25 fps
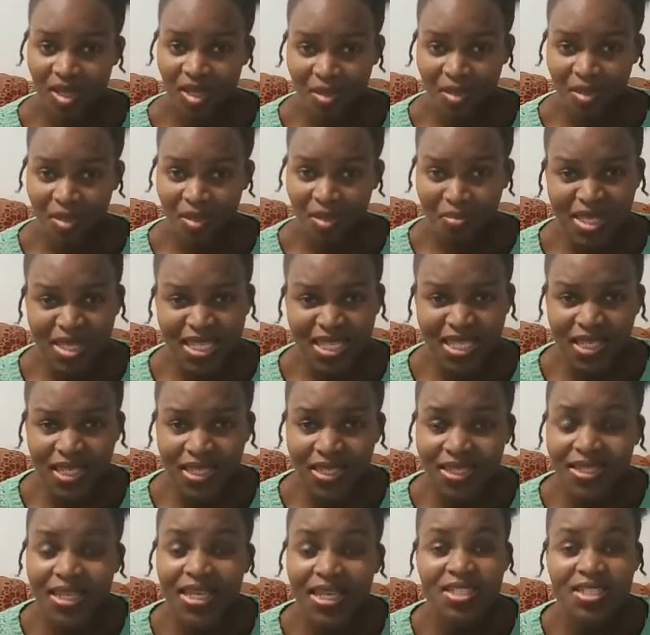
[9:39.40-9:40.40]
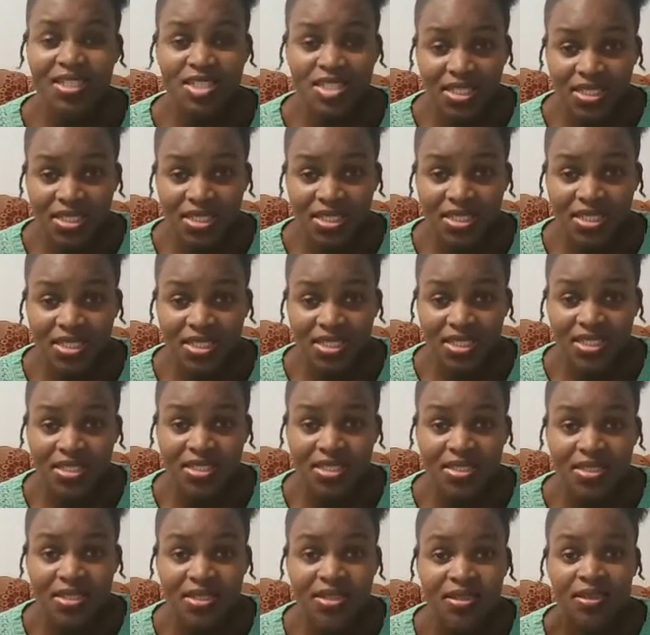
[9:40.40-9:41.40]
meaning they injected
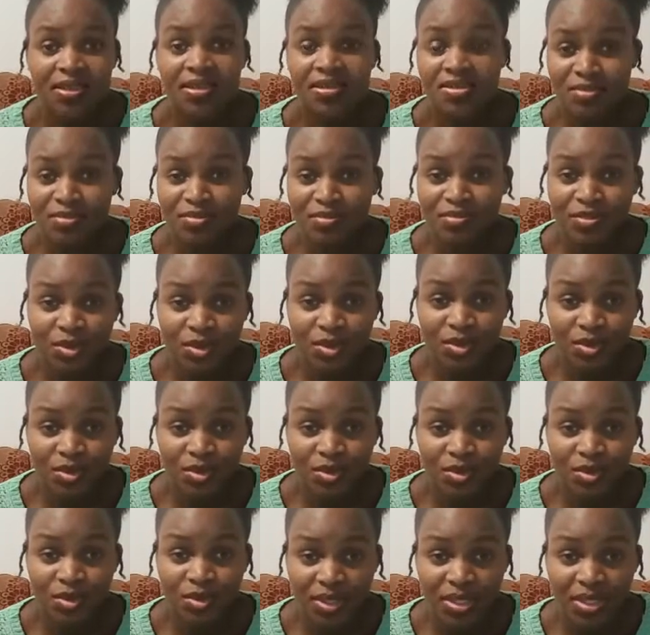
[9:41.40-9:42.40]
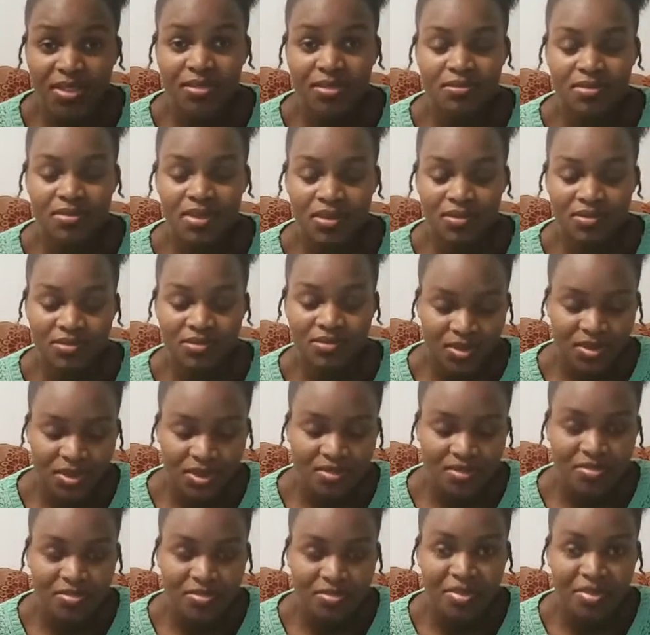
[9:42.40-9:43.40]
some fluid, not fluid,
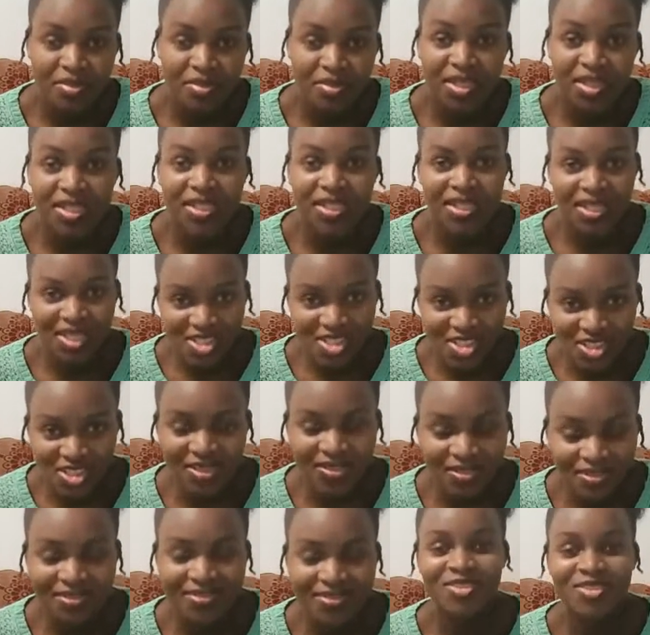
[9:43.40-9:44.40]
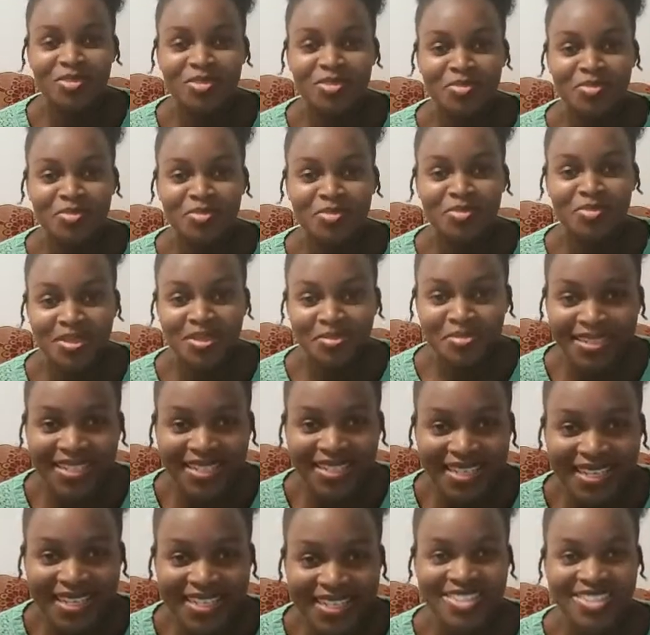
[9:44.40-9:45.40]
medication, numbing
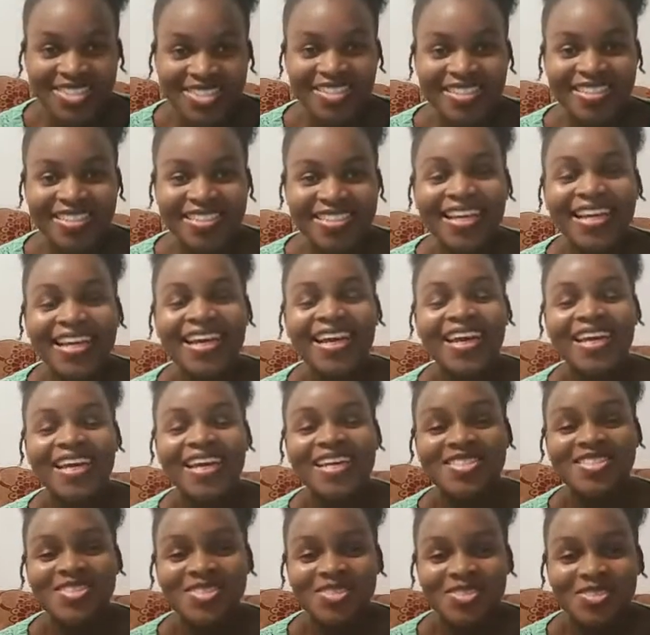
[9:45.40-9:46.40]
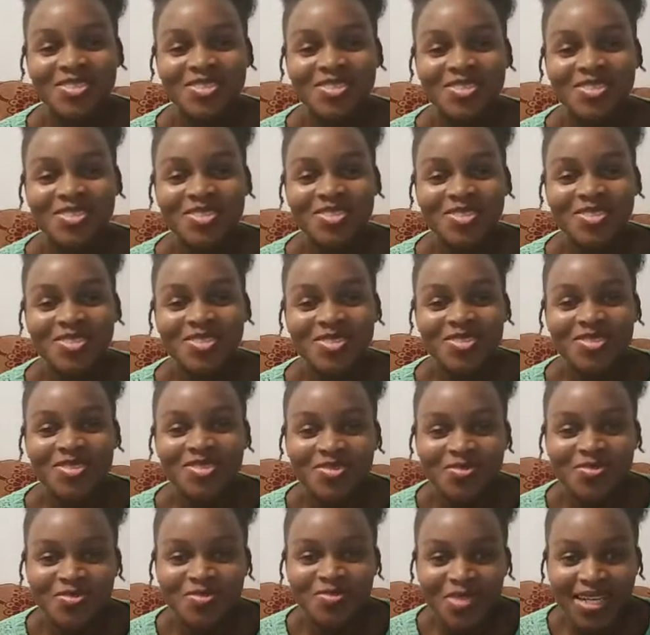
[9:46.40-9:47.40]
medication into
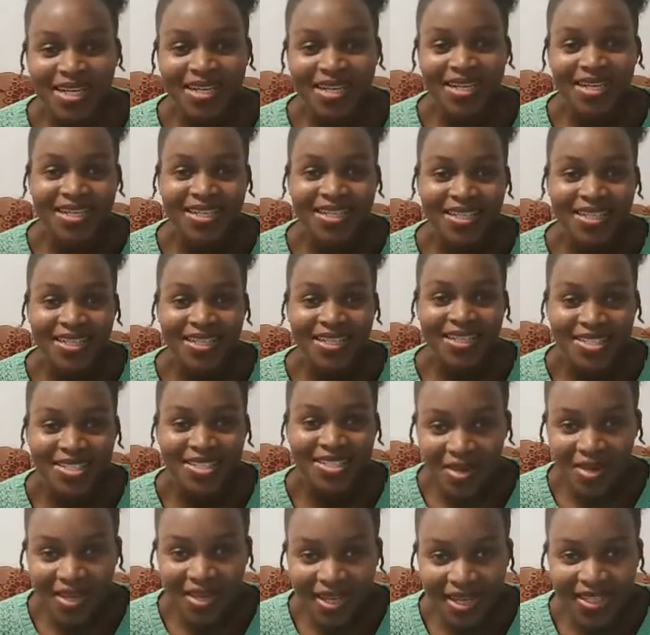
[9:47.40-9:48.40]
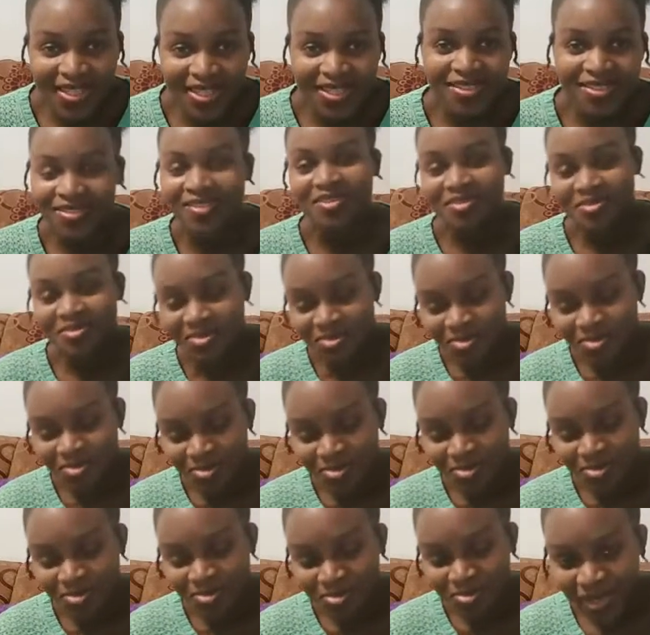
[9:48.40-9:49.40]
my spine or
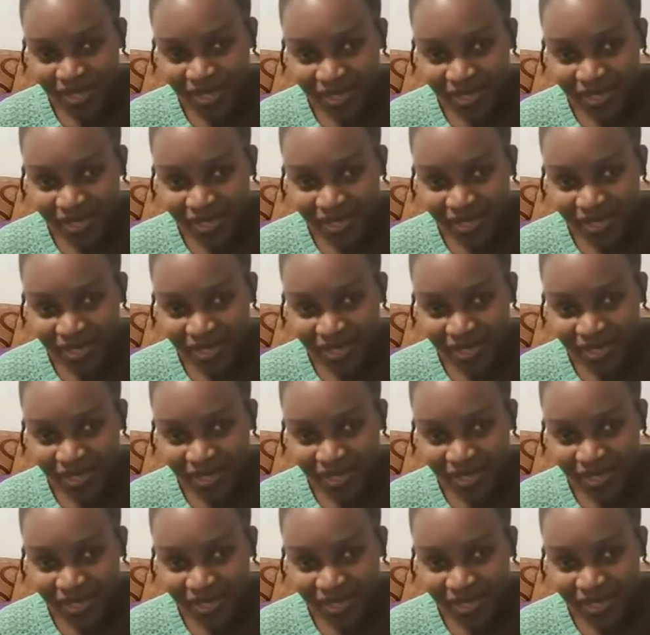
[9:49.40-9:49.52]
back